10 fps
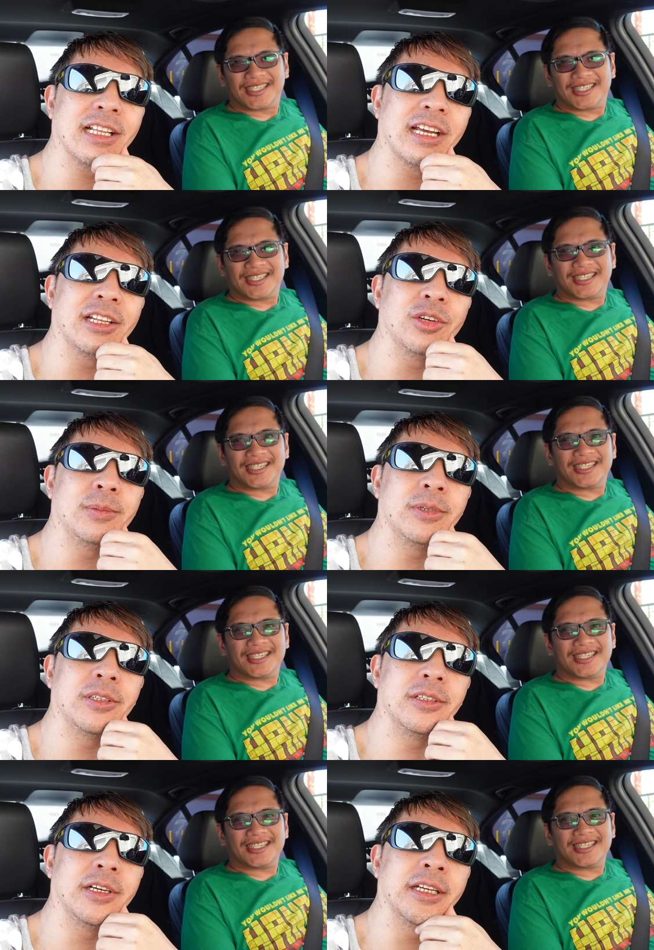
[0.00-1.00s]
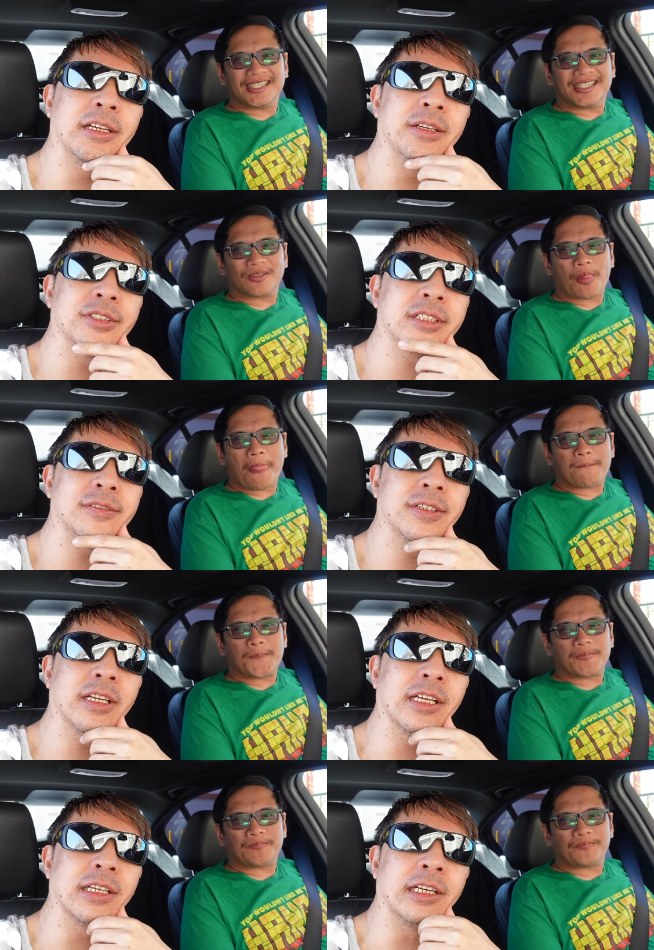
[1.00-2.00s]
Speaker 1: like adobo, and it was covered
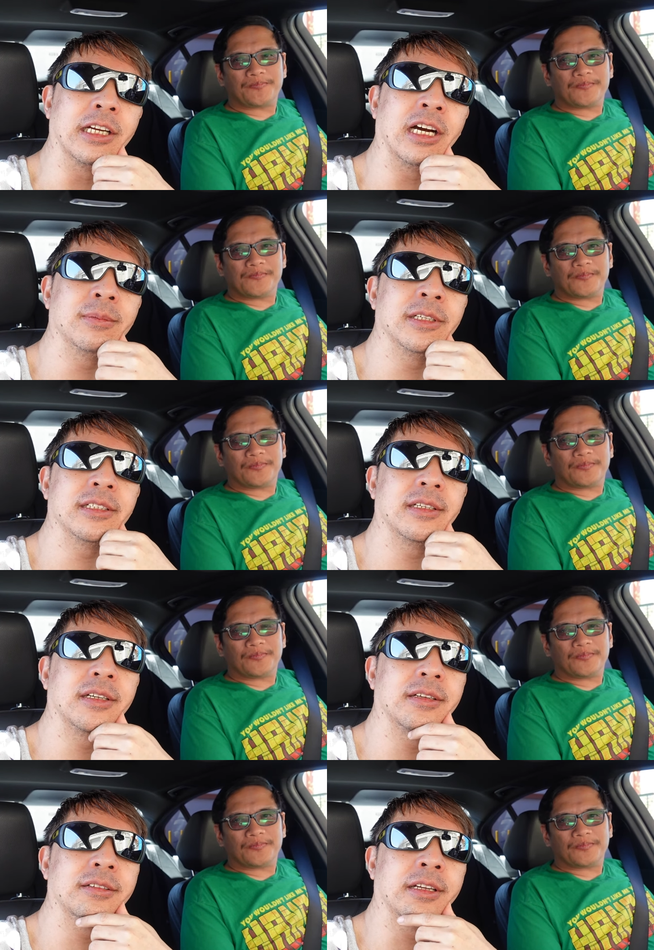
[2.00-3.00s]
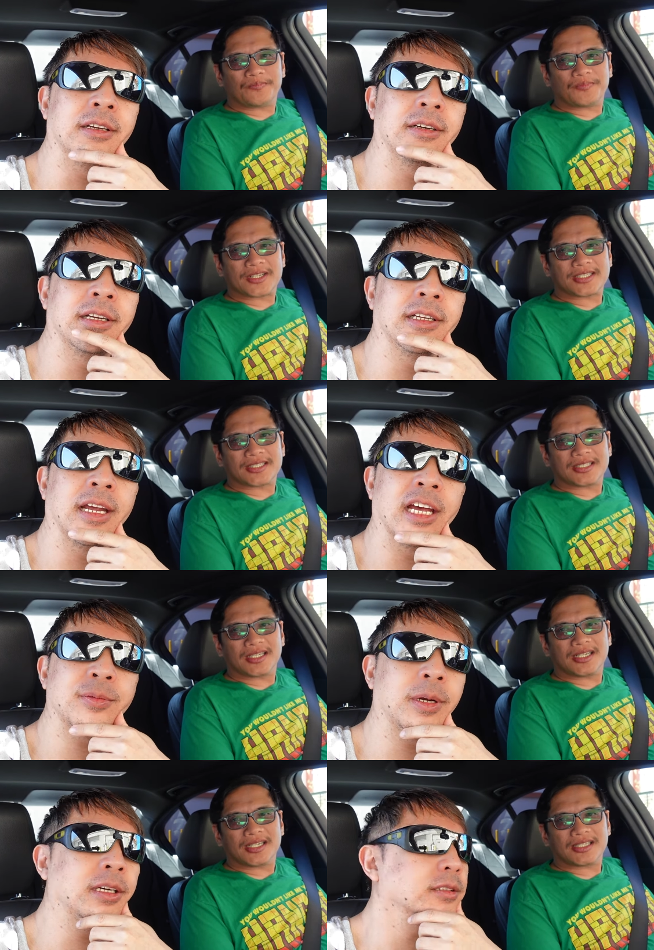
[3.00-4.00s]
in an omelet you know, and the hash
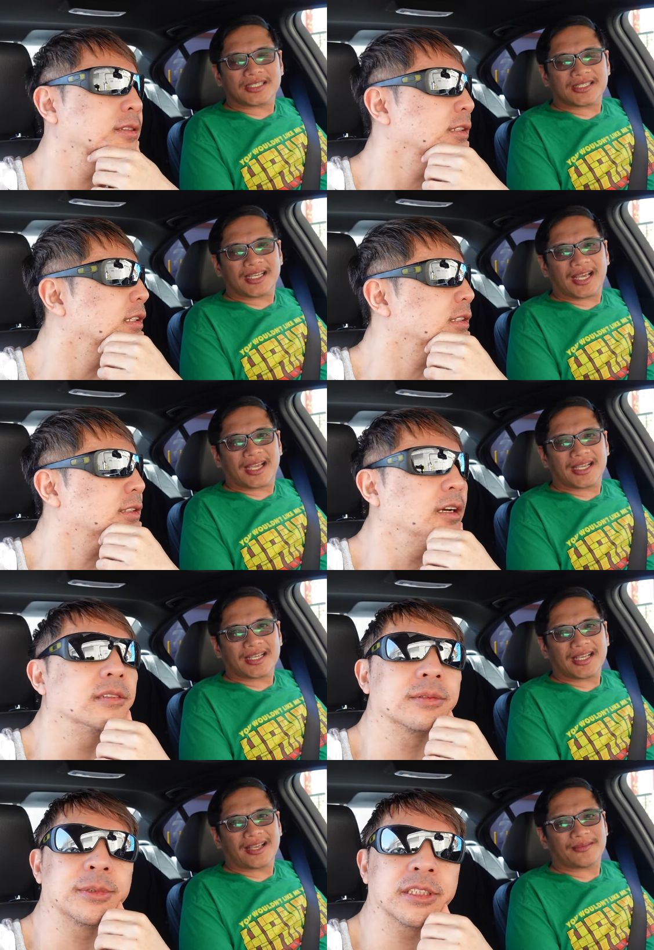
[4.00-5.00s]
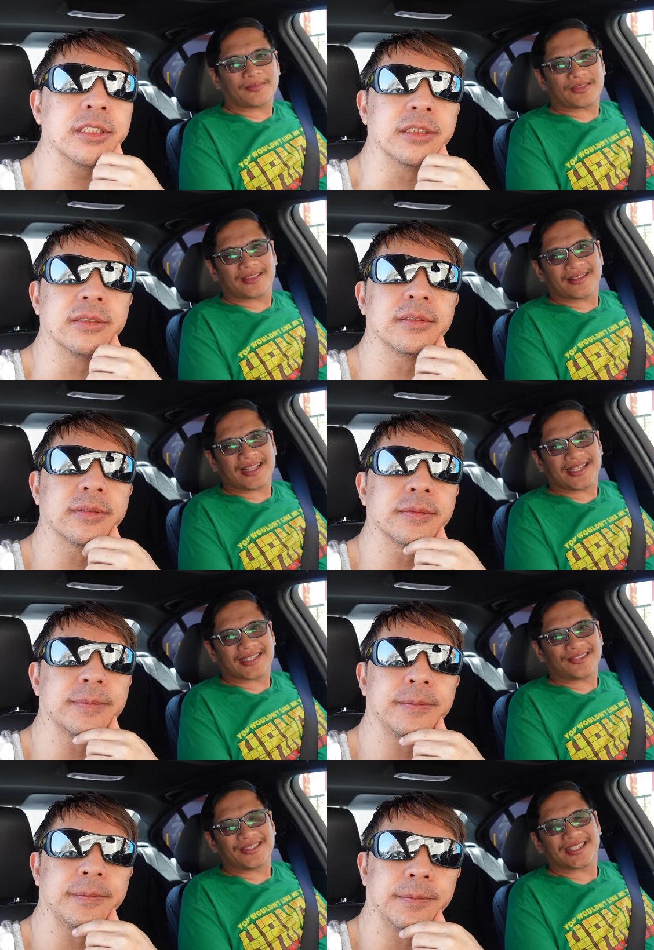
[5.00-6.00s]
browns. And yeah, it's good.
Speaker 2: I think
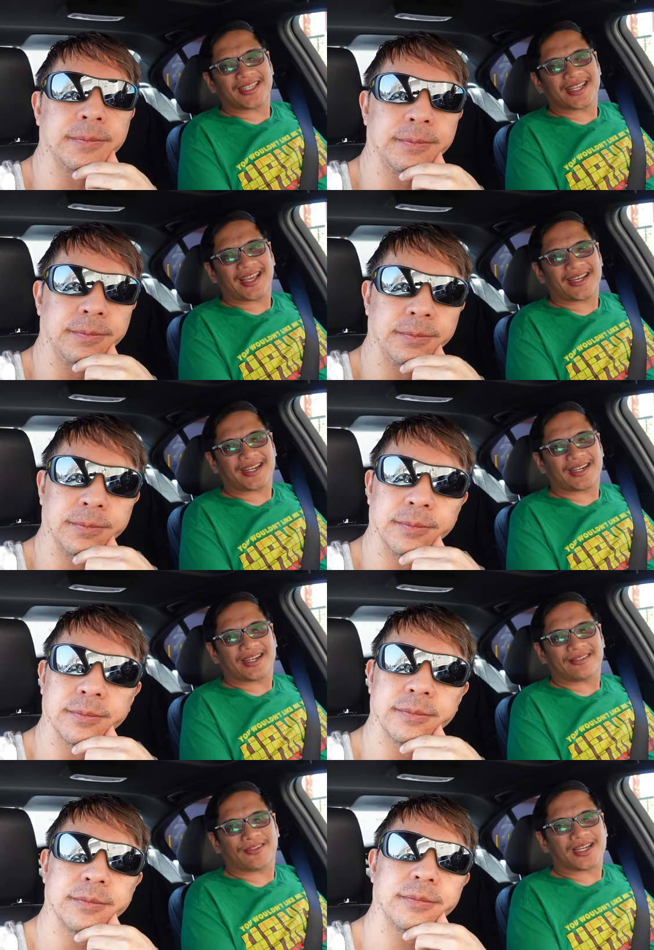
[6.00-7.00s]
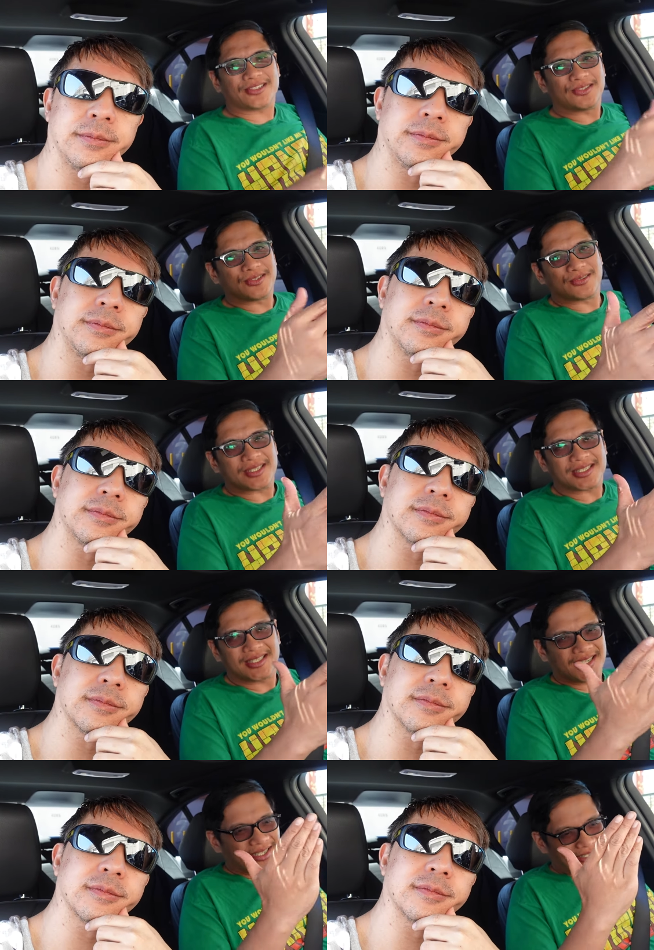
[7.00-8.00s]
the only thing that Gener wanted to do was
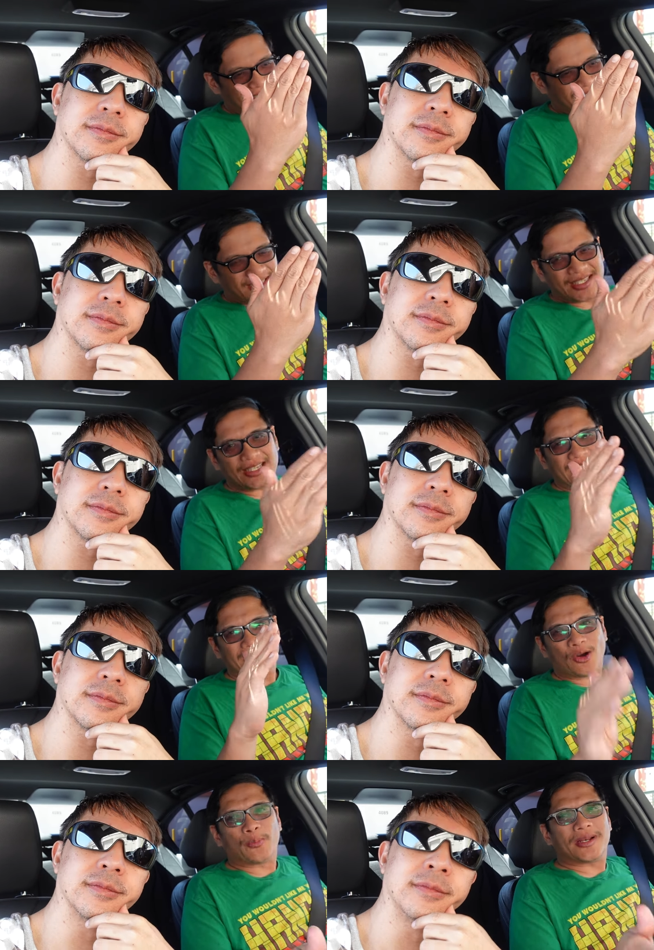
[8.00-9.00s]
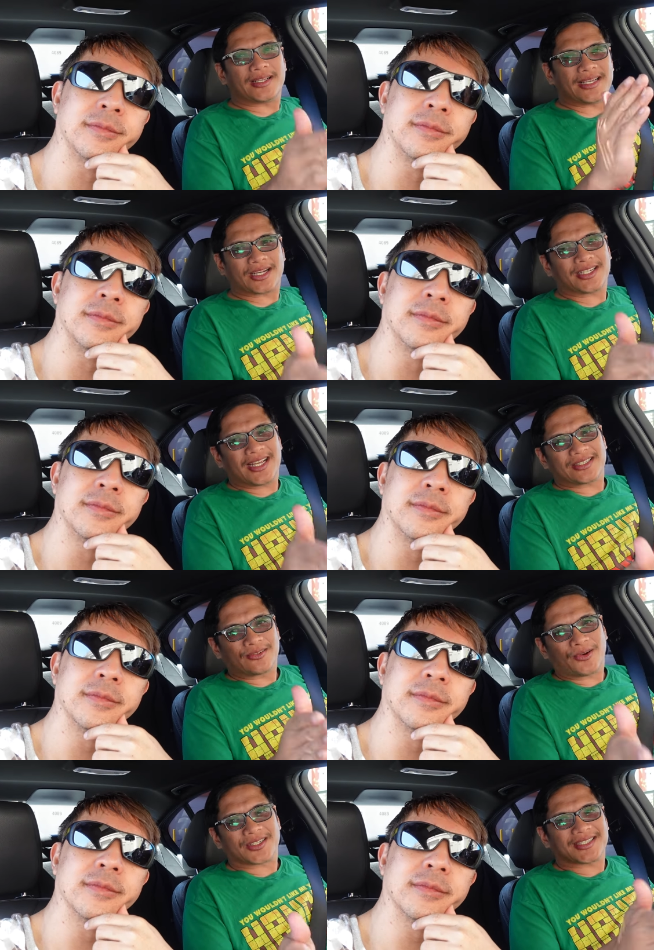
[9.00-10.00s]
he opened, he cut it at the
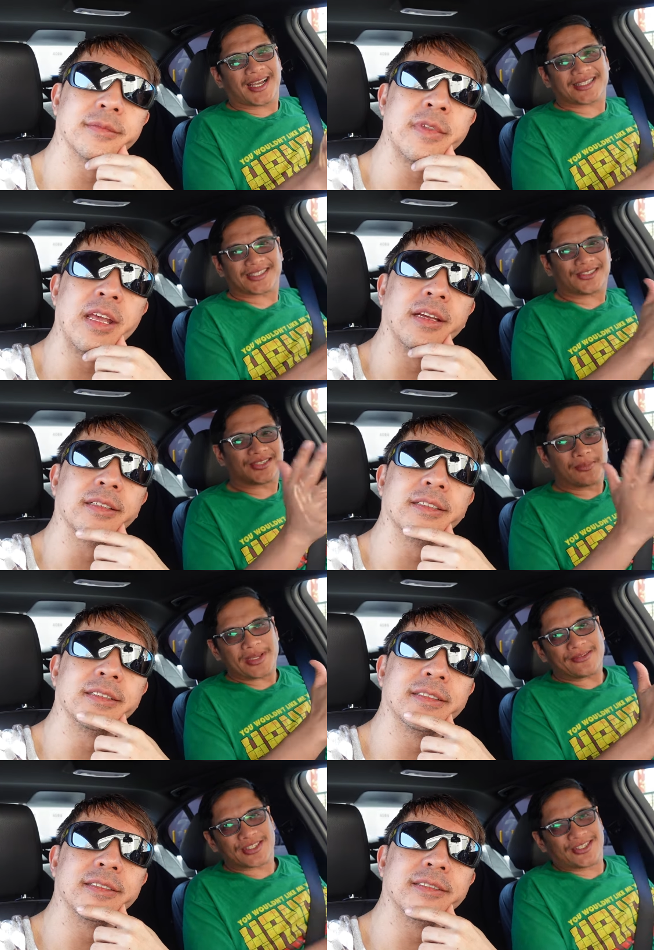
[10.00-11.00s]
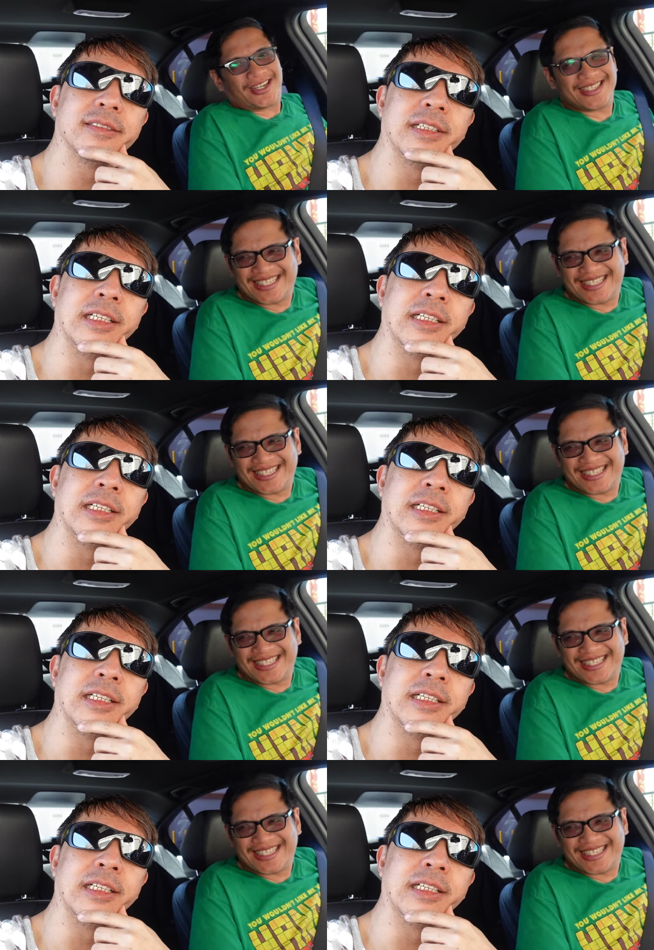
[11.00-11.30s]
wrong side because all the meat was on the other